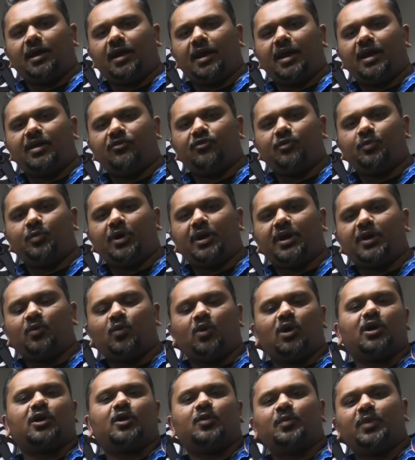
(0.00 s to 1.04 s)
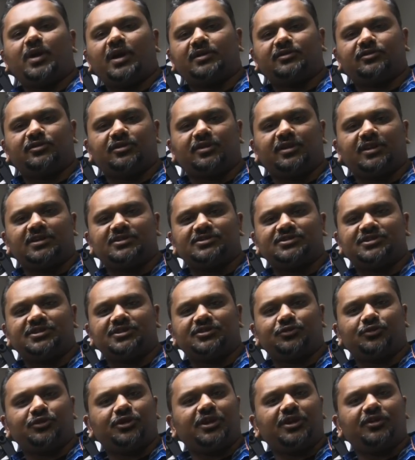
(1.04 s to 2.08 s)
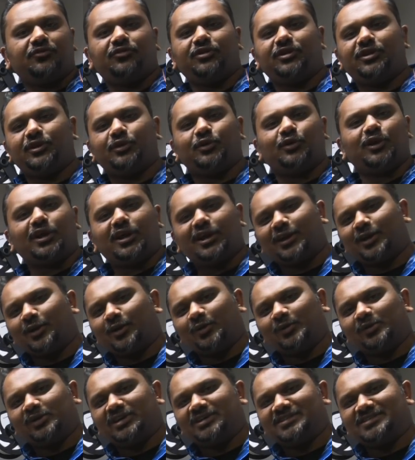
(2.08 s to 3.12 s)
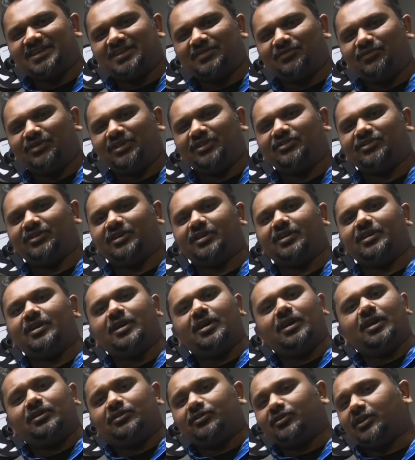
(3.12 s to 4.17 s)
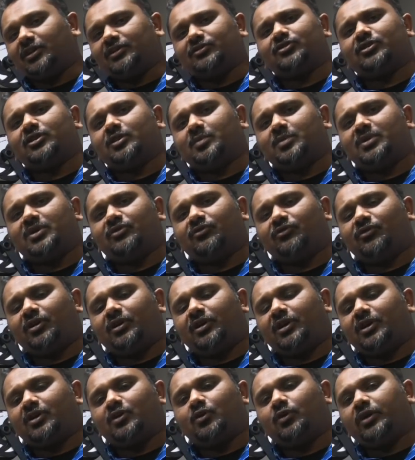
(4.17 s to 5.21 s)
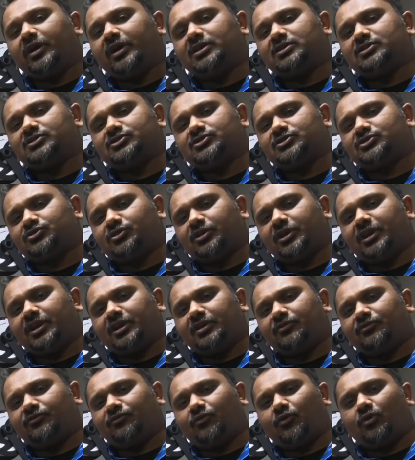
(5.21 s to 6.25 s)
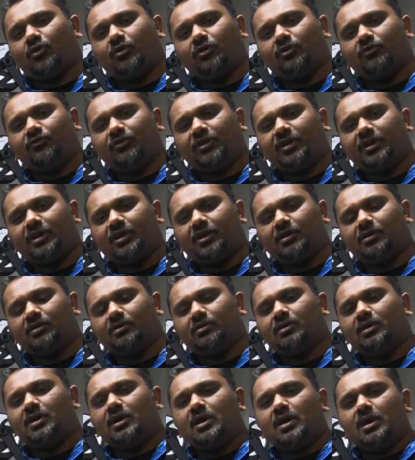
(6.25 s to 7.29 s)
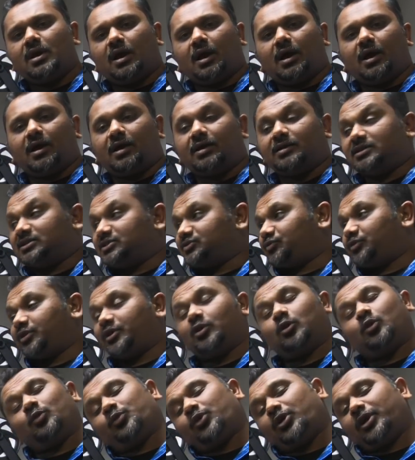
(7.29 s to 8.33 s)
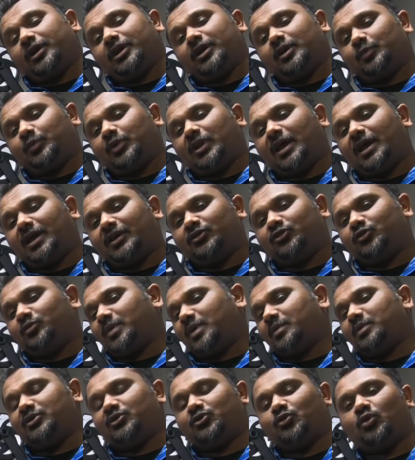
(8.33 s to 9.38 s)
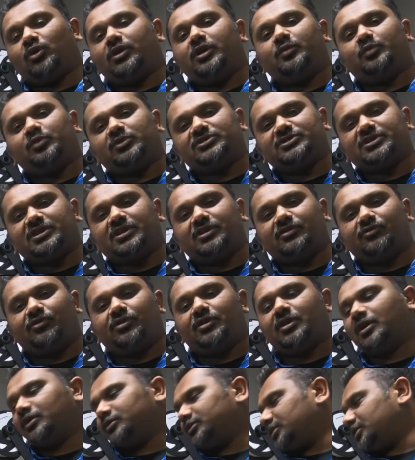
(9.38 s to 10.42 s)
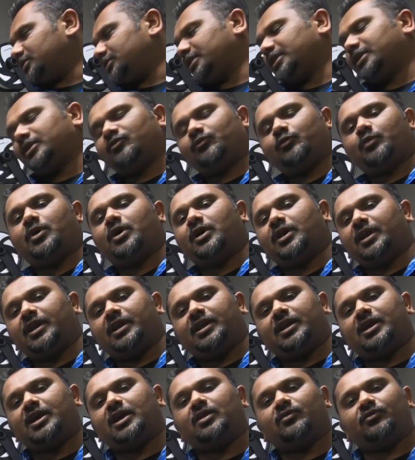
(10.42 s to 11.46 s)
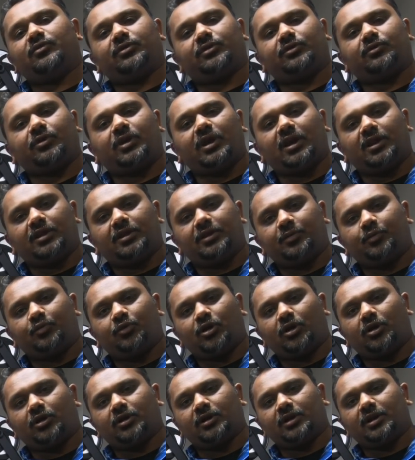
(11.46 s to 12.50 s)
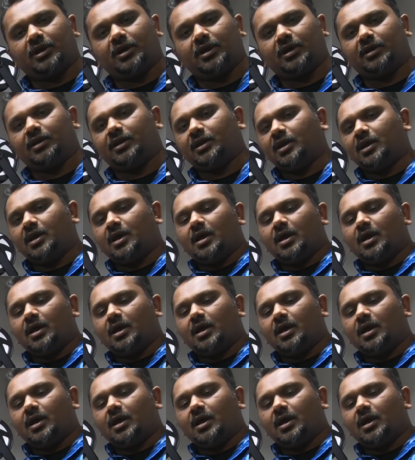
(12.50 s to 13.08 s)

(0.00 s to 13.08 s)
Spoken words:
Hey everybody, welcome back to the ST3D video. Like always, I'm VJ. Today's going to be a very quick, straightforward video. This video will probably apply to maybe 20% of you out there that have bought any kind of a Creality product line.